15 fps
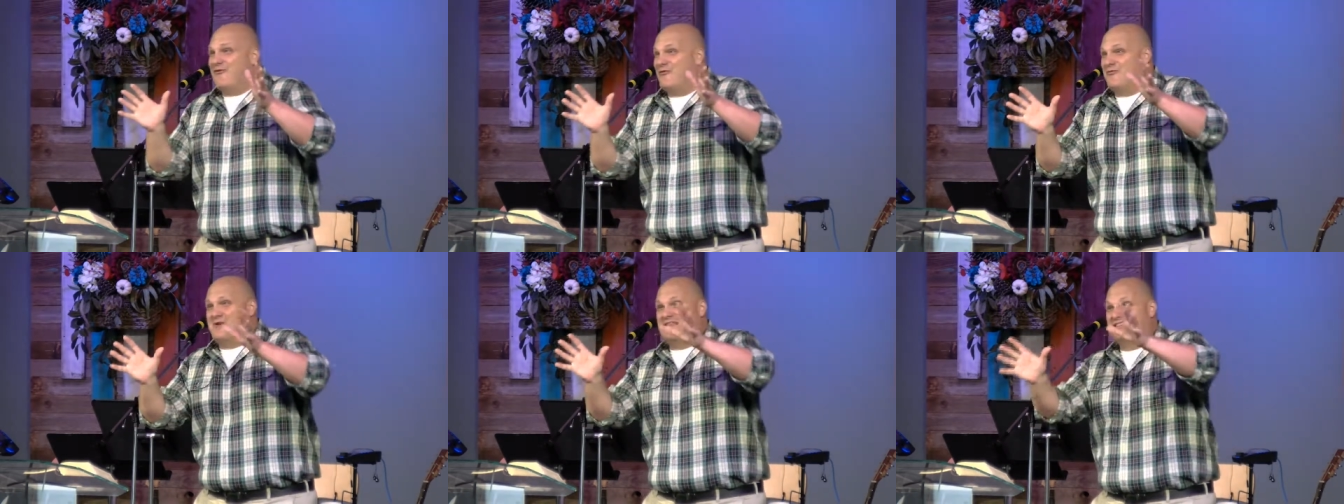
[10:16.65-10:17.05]

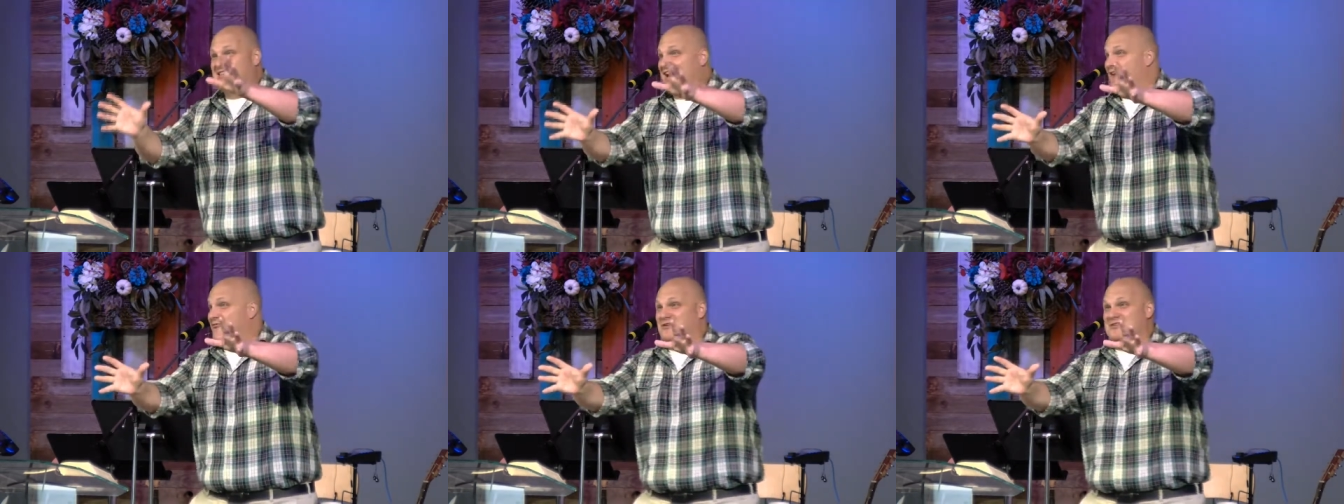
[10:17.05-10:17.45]
we
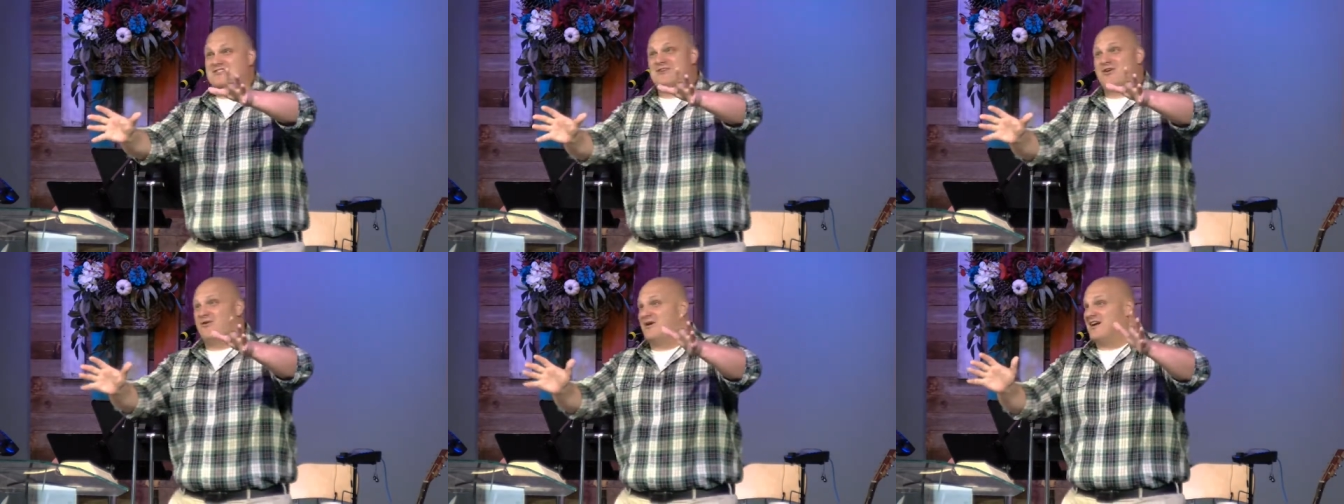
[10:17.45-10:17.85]
love what's
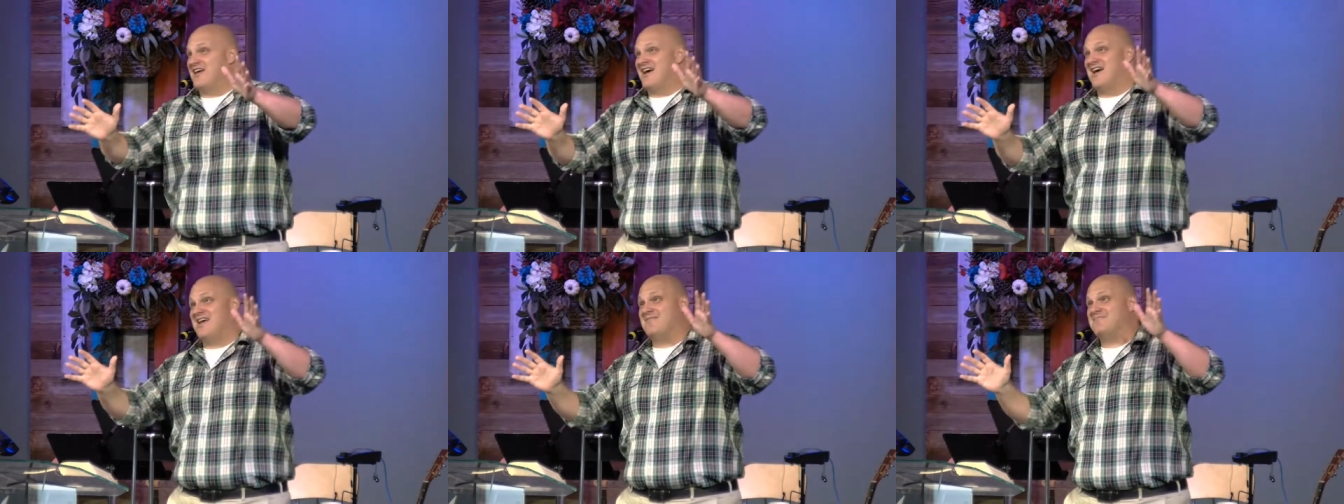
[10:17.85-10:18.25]
going
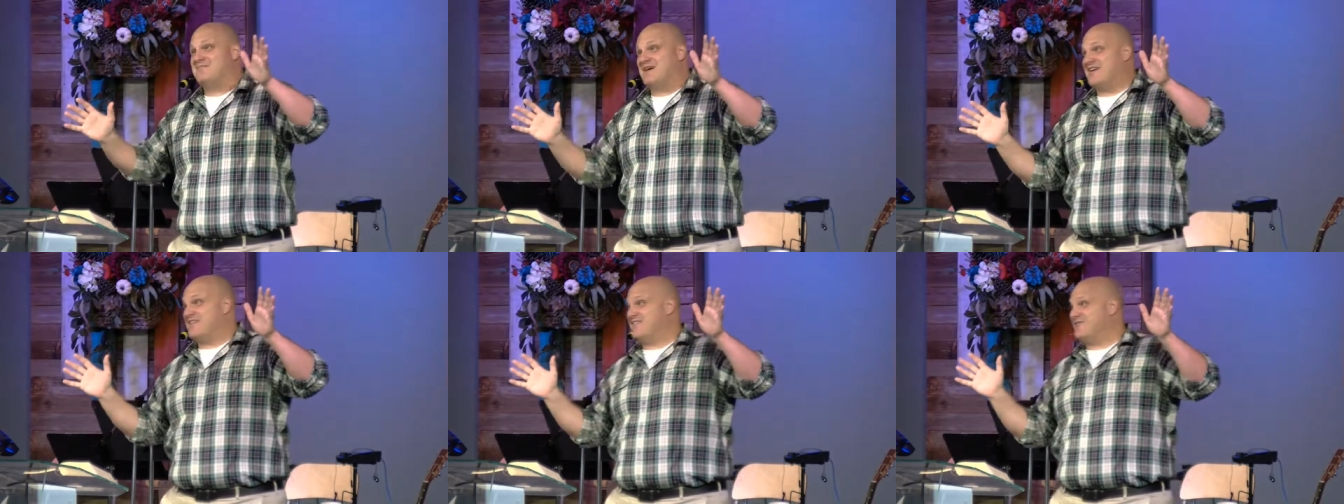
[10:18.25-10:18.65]
on, but